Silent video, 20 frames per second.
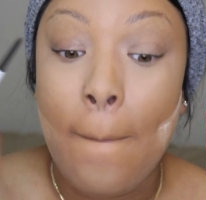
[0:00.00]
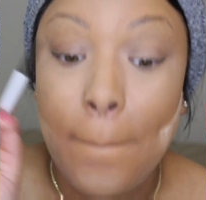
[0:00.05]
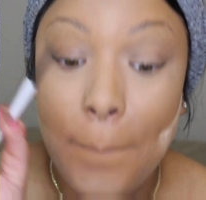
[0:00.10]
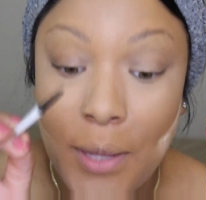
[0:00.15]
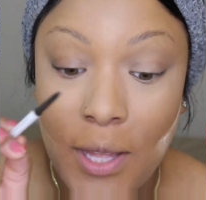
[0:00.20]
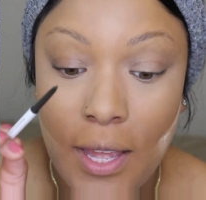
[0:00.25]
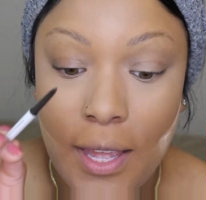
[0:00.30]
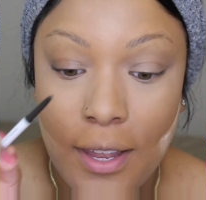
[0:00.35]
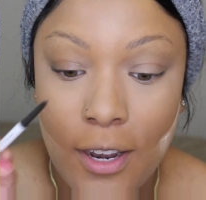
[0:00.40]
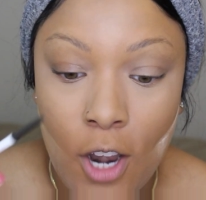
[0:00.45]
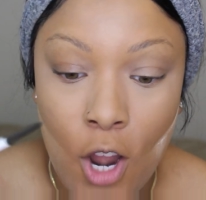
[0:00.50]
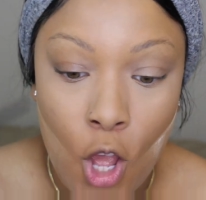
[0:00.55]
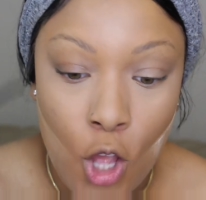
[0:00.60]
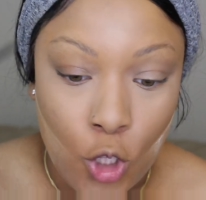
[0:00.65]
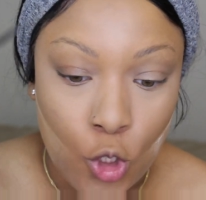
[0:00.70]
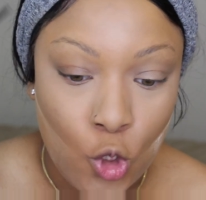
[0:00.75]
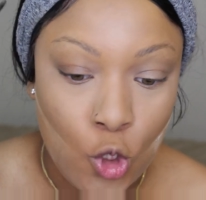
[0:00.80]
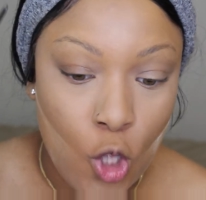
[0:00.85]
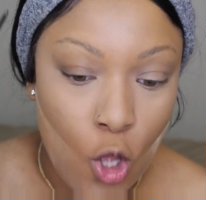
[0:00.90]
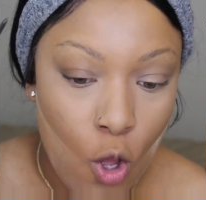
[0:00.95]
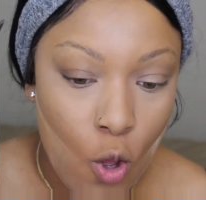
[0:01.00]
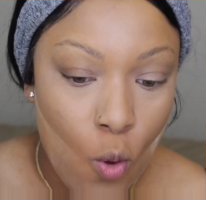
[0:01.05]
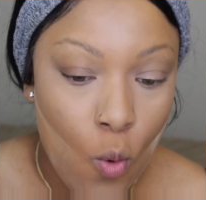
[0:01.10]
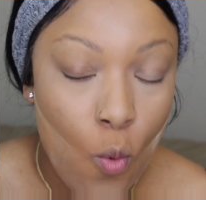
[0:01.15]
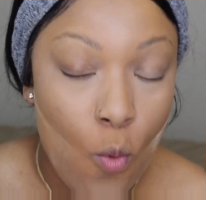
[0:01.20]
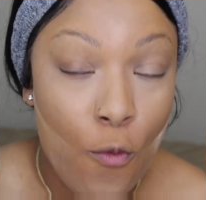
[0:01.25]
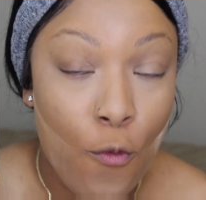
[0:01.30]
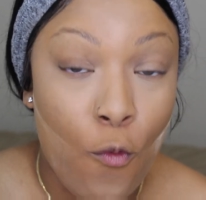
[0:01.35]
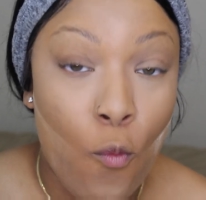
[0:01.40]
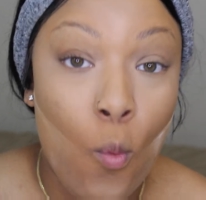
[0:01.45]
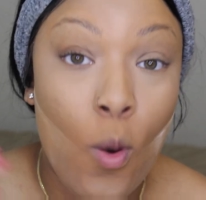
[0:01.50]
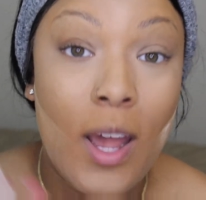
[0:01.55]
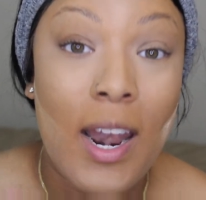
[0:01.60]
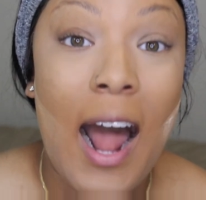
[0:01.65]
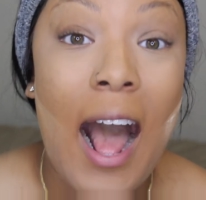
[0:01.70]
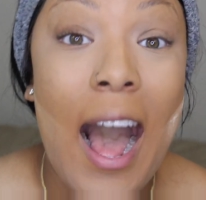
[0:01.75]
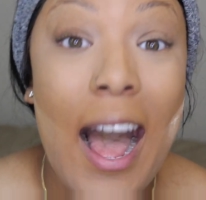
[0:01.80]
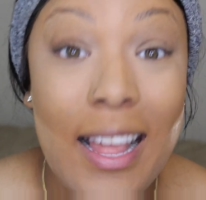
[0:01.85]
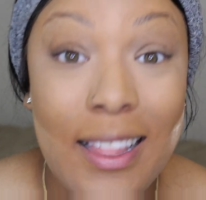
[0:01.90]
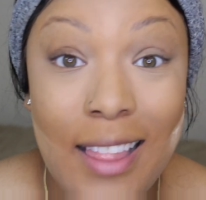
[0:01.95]
But so what
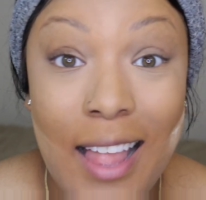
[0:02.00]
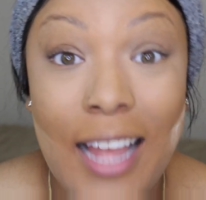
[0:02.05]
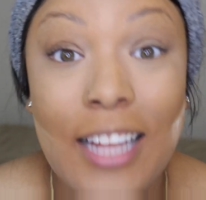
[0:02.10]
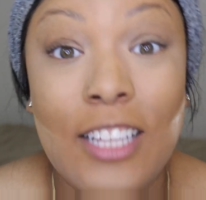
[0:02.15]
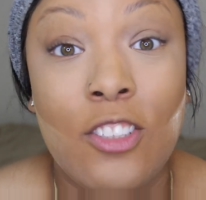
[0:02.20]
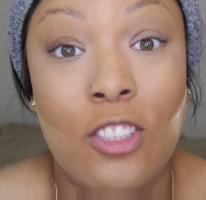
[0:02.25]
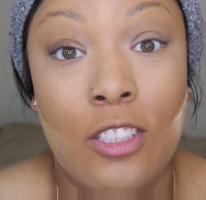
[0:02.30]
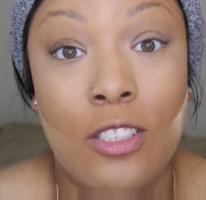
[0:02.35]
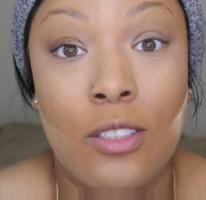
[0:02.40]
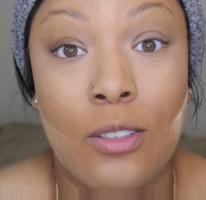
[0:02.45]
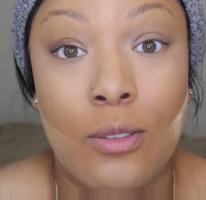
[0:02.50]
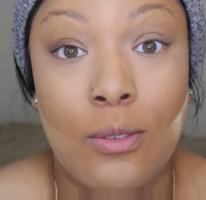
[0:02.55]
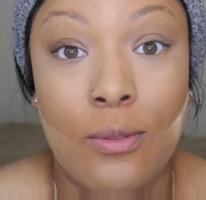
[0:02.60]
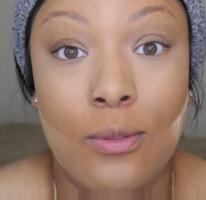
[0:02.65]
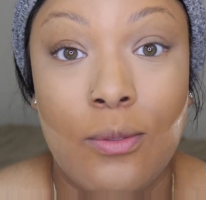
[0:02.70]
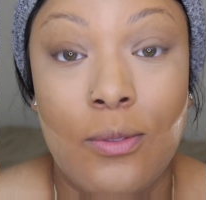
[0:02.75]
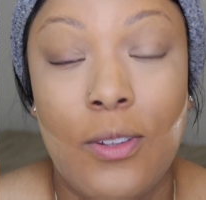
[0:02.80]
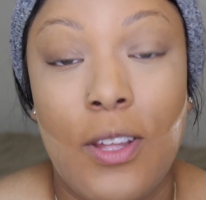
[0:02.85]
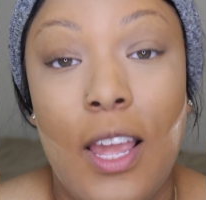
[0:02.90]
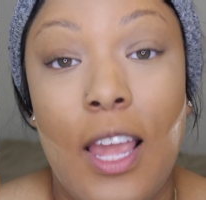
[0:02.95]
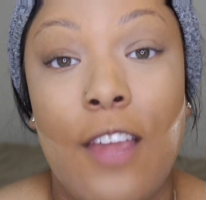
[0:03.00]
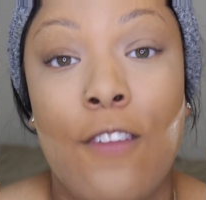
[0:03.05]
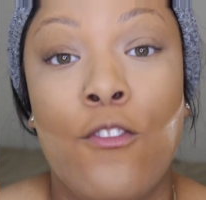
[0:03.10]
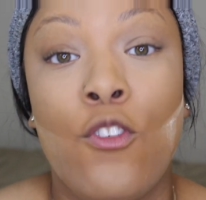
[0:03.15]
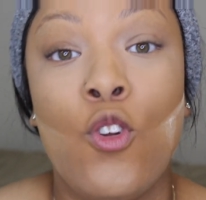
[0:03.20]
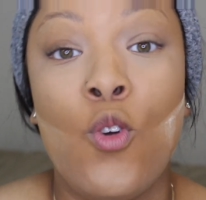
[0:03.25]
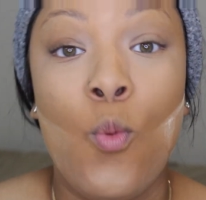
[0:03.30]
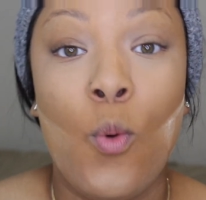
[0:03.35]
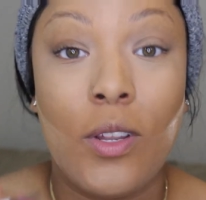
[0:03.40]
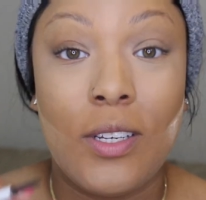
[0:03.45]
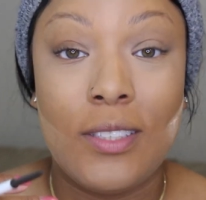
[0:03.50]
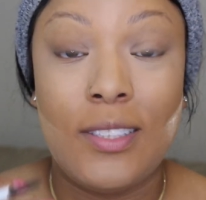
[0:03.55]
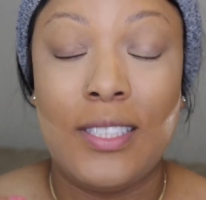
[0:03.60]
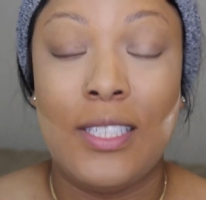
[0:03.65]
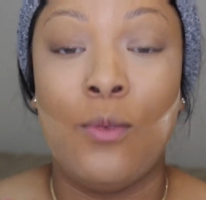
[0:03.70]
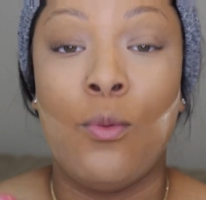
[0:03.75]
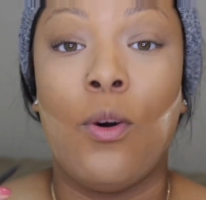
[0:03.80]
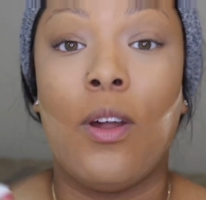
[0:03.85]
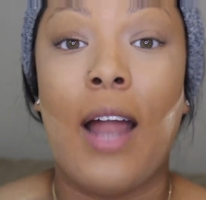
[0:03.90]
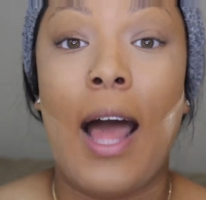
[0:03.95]
I like to do, if you want to
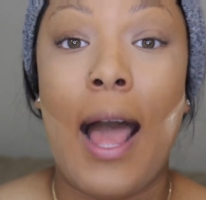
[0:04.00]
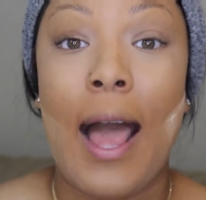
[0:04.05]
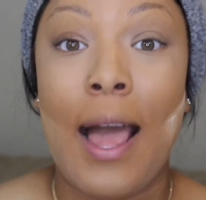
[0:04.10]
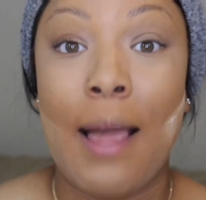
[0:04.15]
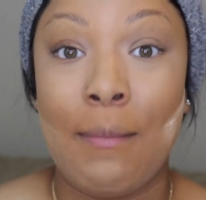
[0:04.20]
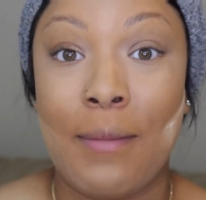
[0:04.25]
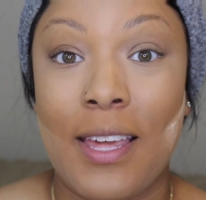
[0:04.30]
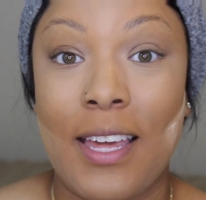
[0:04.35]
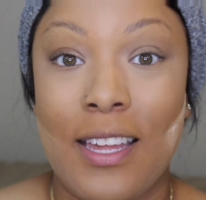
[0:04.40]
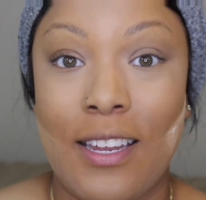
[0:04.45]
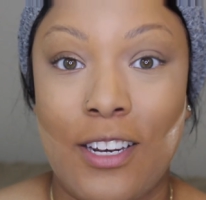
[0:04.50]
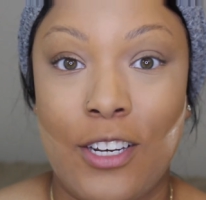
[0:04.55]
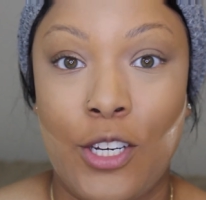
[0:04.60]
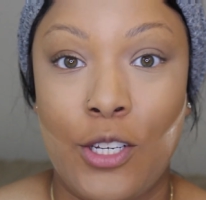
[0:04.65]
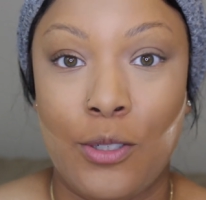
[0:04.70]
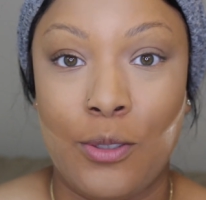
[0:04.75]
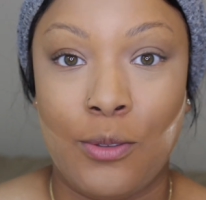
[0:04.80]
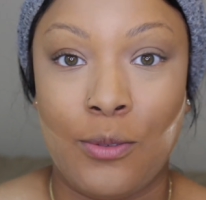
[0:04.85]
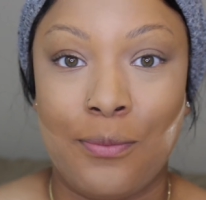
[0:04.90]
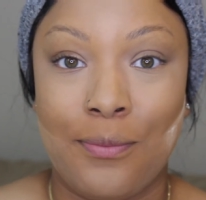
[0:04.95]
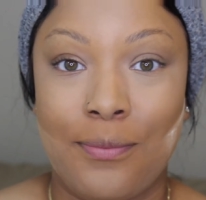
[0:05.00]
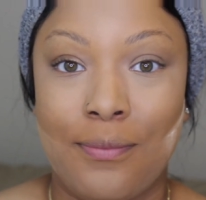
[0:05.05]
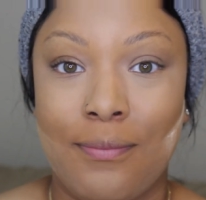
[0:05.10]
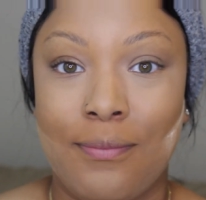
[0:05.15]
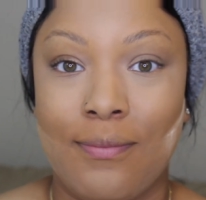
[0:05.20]
see what I'm gonna do,